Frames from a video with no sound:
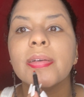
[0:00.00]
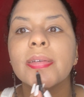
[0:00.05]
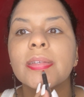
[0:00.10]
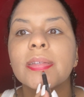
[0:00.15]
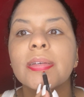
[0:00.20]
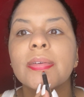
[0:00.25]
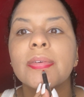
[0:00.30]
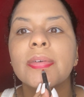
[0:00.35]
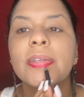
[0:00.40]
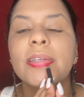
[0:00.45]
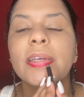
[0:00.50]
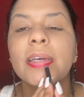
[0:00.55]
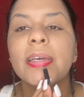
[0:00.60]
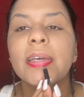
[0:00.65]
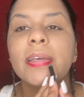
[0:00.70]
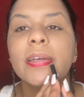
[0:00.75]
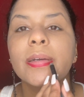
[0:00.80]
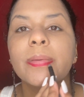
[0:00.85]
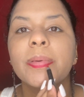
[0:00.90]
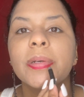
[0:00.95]
So you would
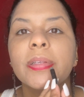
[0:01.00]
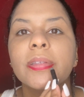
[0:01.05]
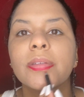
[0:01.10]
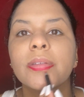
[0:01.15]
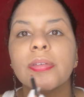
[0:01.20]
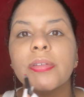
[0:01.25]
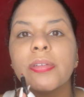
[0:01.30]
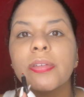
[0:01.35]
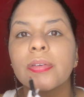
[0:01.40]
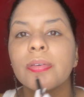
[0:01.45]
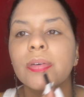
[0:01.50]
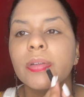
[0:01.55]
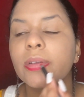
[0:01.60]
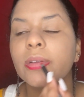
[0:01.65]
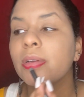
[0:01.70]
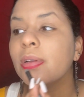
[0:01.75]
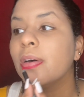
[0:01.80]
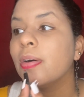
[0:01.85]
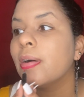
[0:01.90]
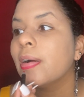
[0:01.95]
take your pencil and just go a
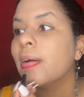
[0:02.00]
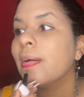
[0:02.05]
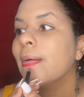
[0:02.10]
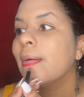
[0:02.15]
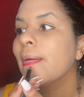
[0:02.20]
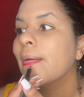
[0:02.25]
little lower.